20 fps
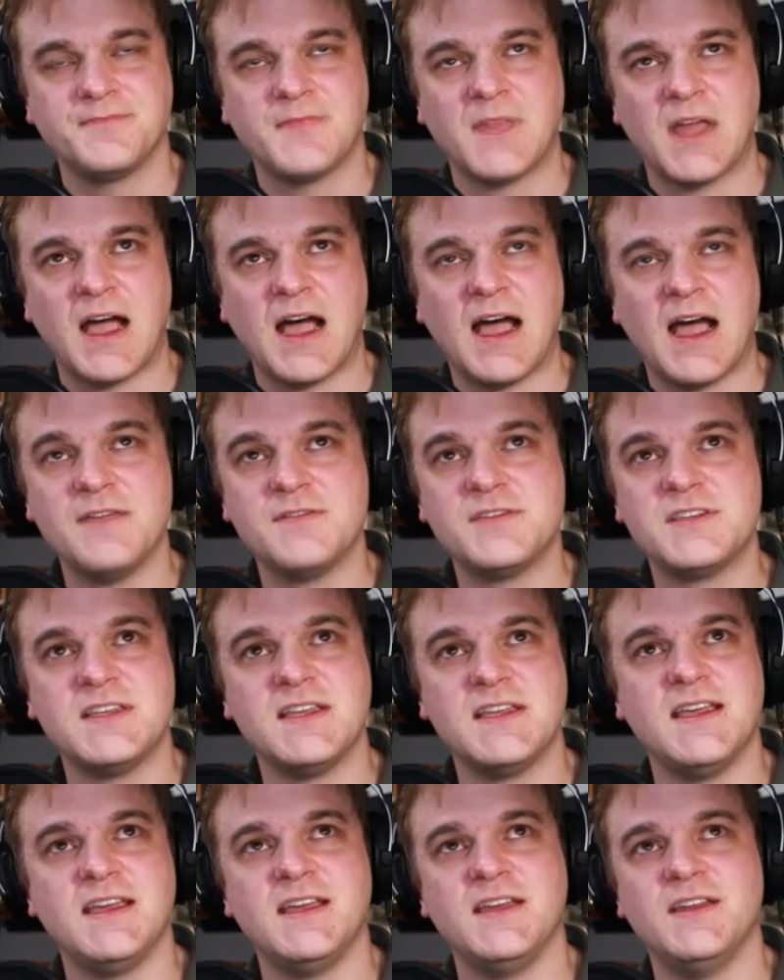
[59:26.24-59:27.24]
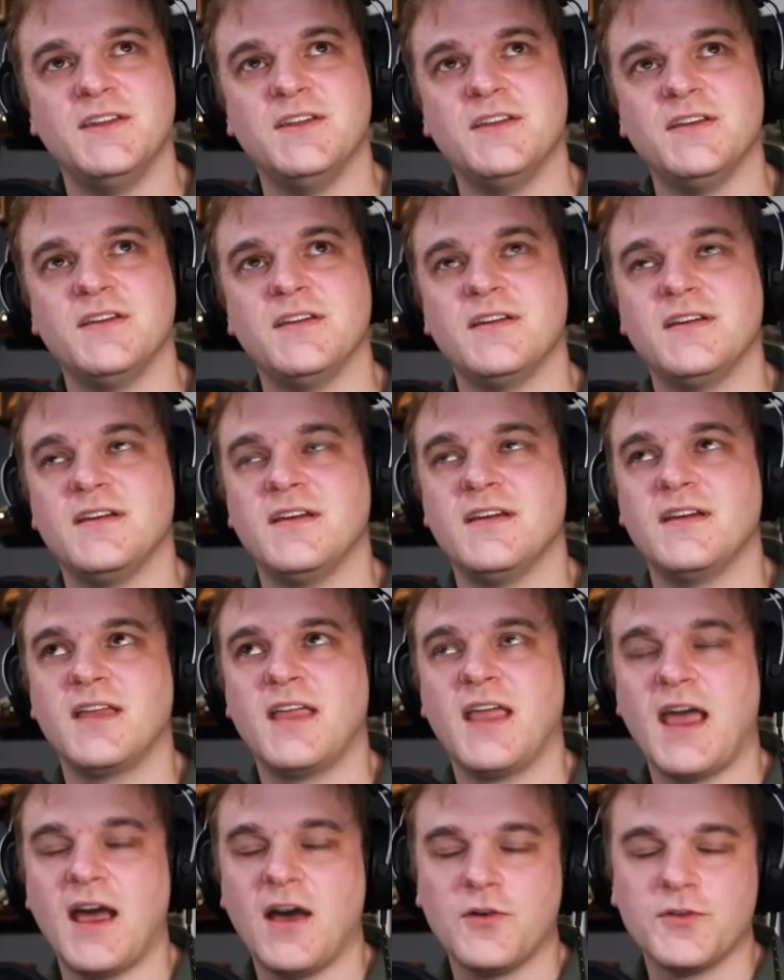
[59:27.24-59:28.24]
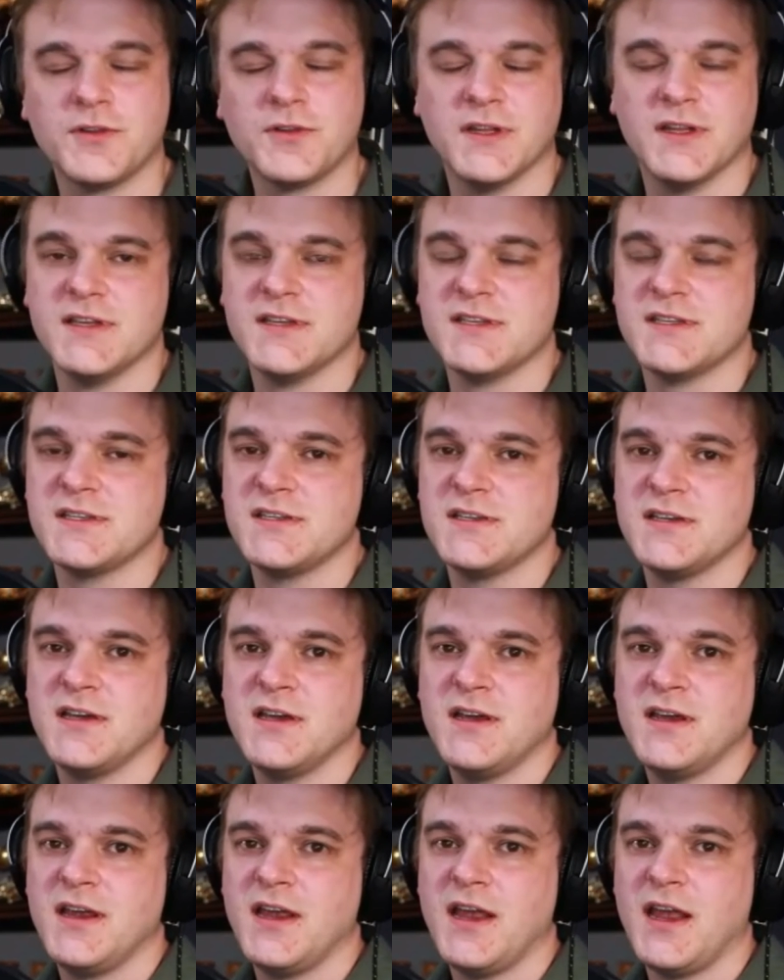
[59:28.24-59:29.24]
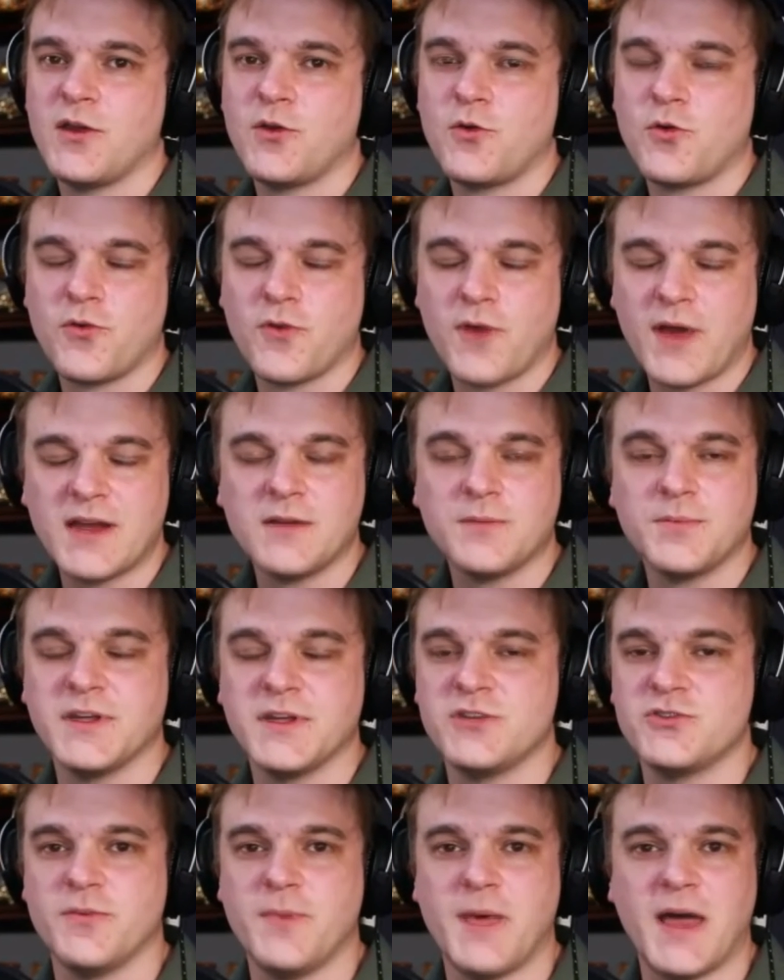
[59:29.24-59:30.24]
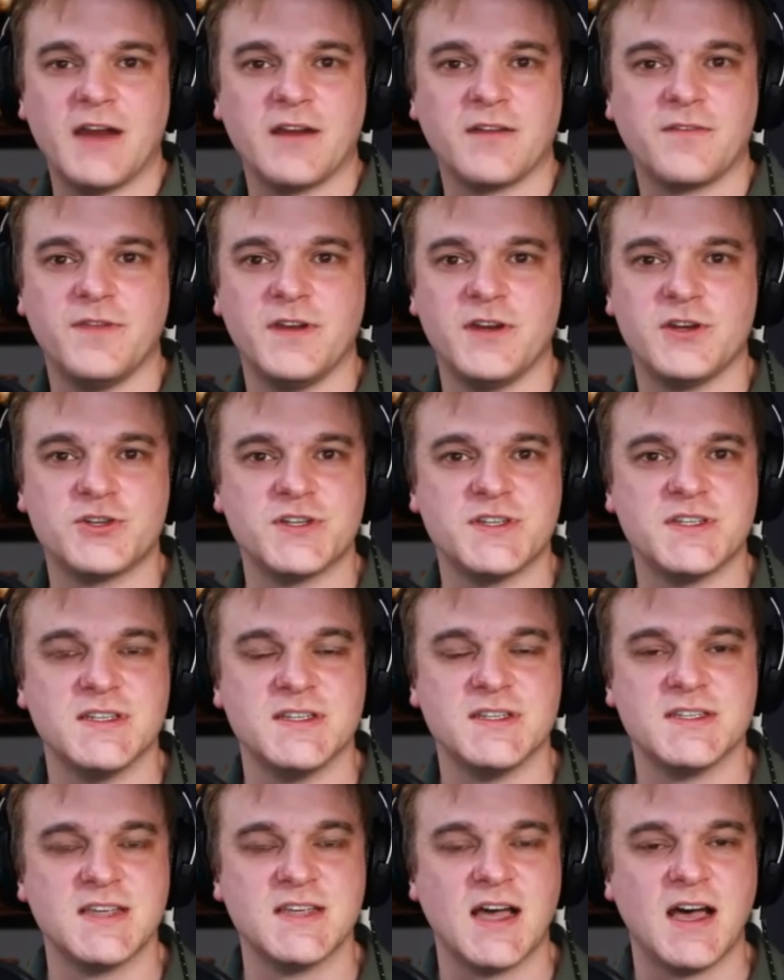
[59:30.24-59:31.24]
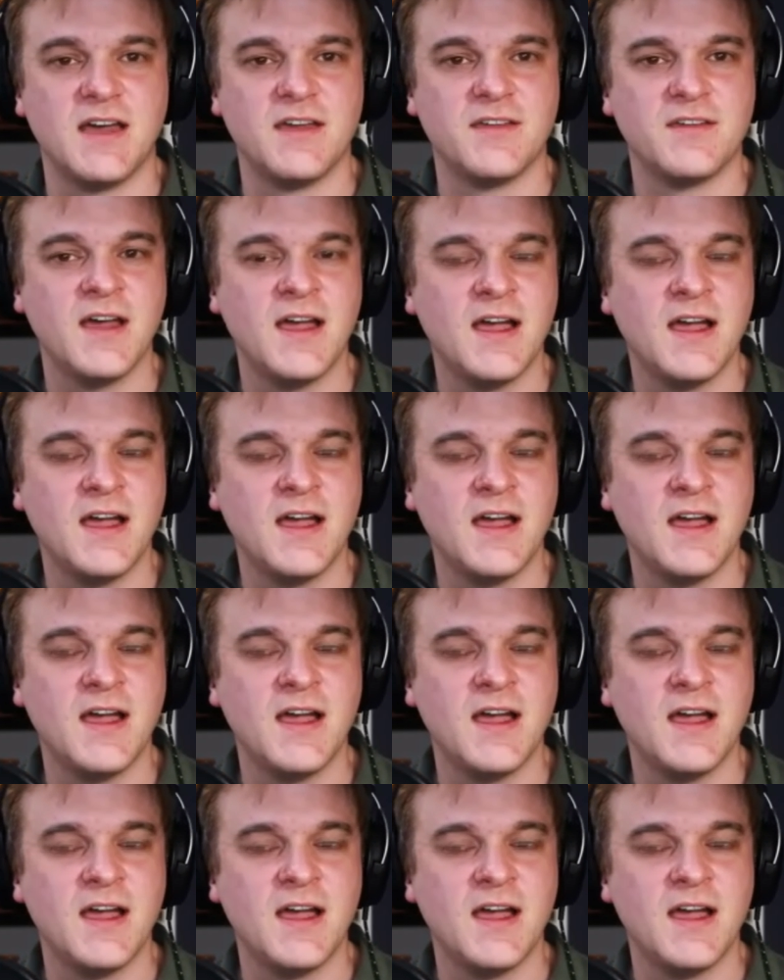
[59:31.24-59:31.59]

I've seen countless incredibly dramatic finishes in Scythe.